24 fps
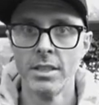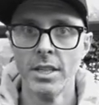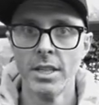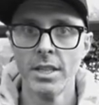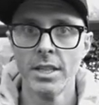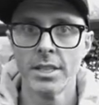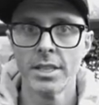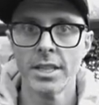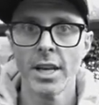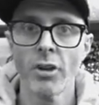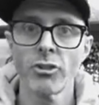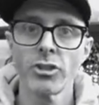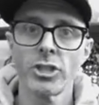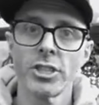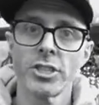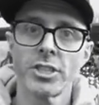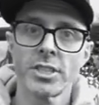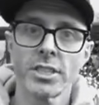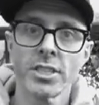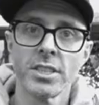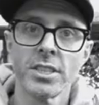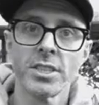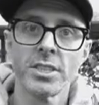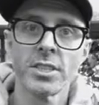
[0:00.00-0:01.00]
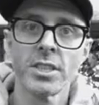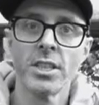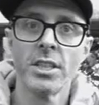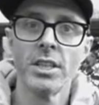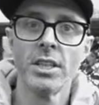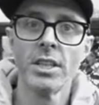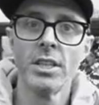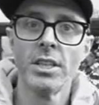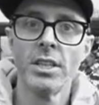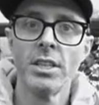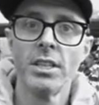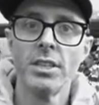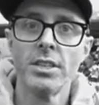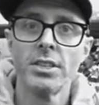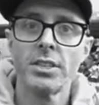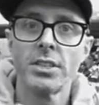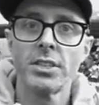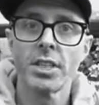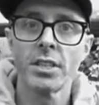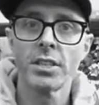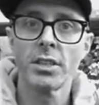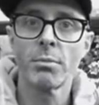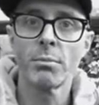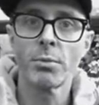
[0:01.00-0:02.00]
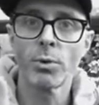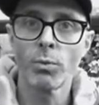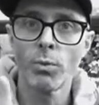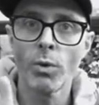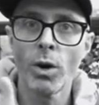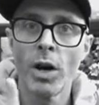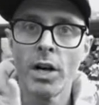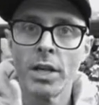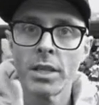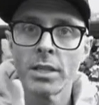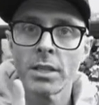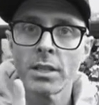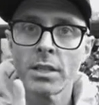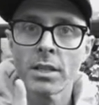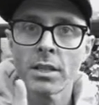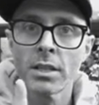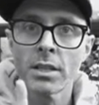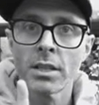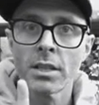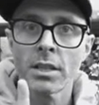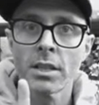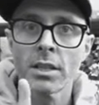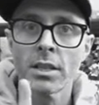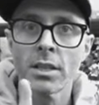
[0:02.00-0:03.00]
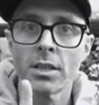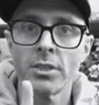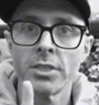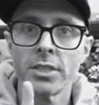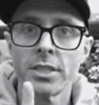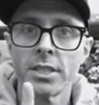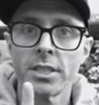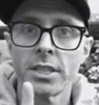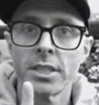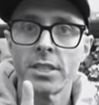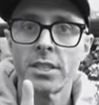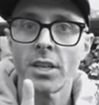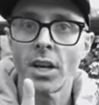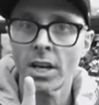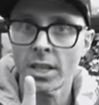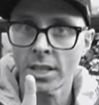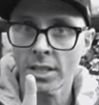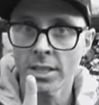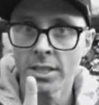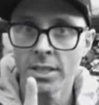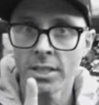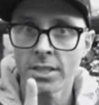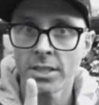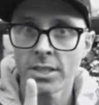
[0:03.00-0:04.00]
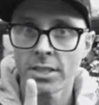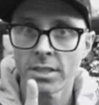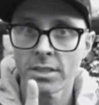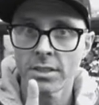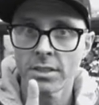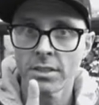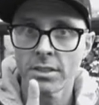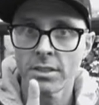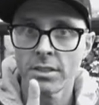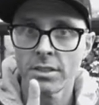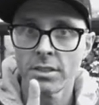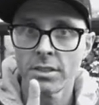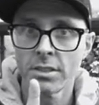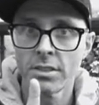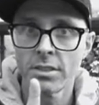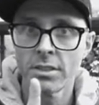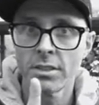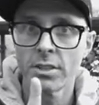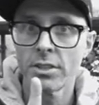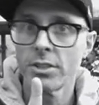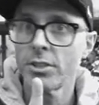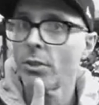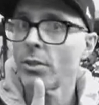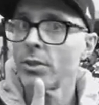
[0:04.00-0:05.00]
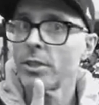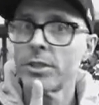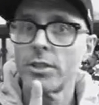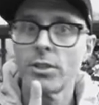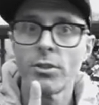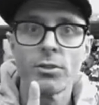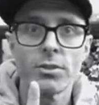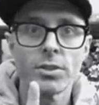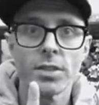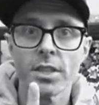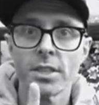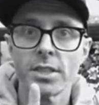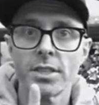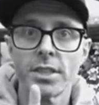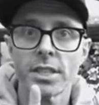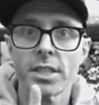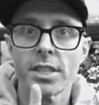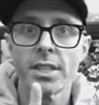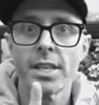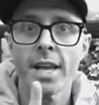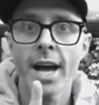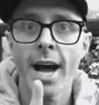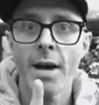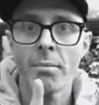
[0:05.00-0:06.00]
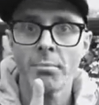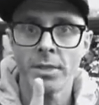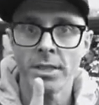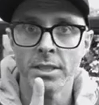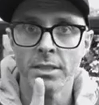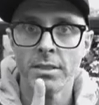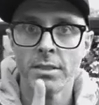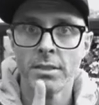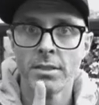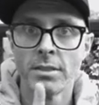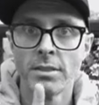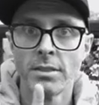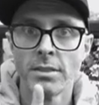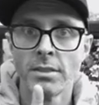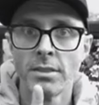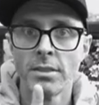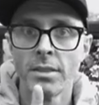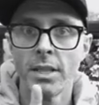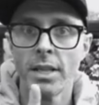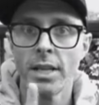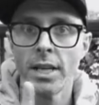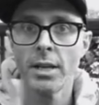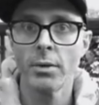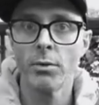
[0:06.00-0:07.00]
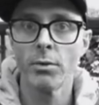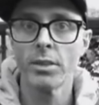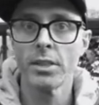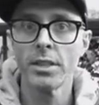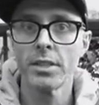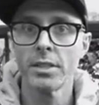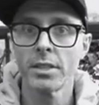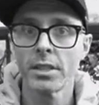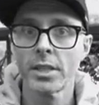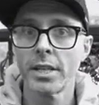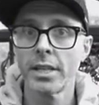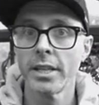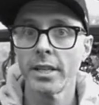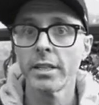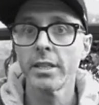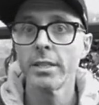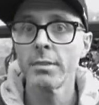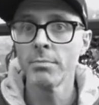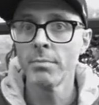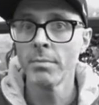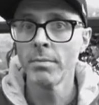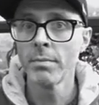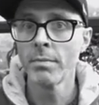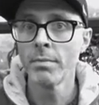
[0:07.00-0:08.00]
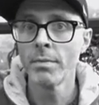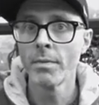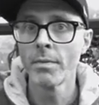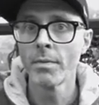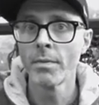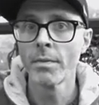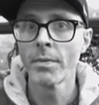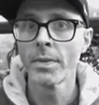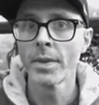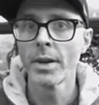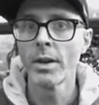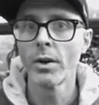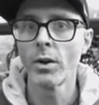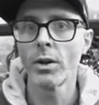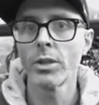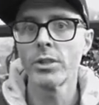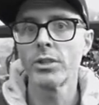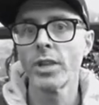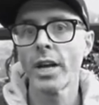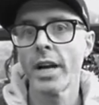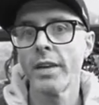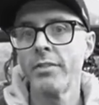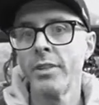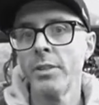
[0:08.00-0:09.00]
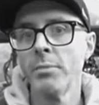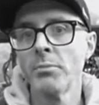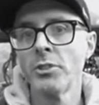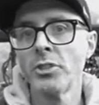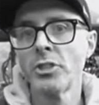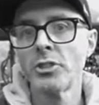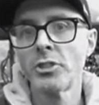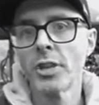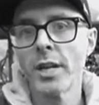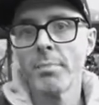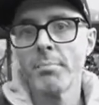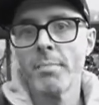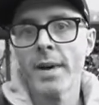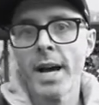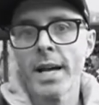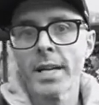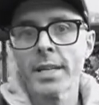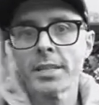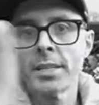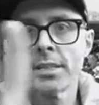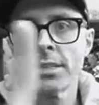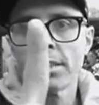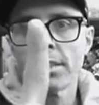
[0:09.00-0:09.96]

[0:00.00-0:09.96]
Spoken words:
Now, just as son number one goes into darkness, there's only 2 things that could happen. It will either kill him or drive him straight back into